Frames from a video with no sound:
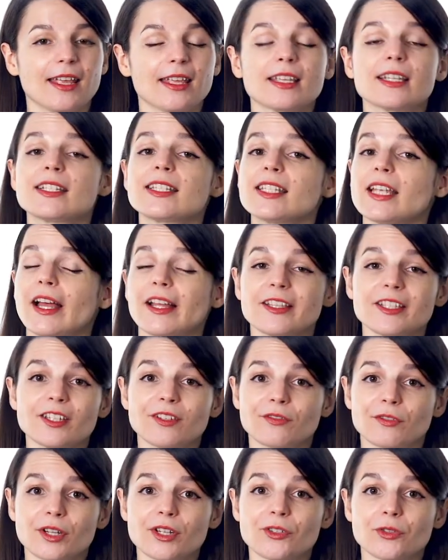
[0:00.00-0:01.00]
Get tons
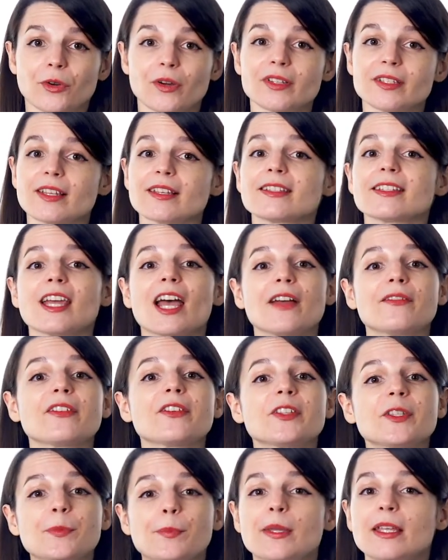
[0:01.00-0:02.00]
of resources to have
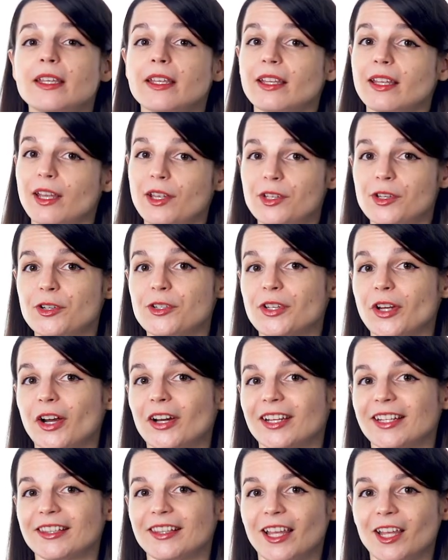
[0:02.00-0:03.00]
you speaking in your
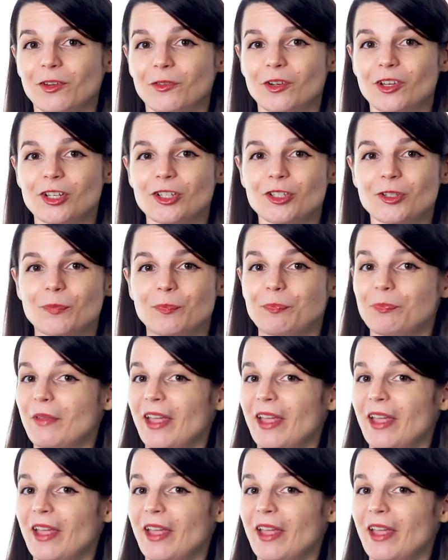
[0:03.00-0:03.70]
target language.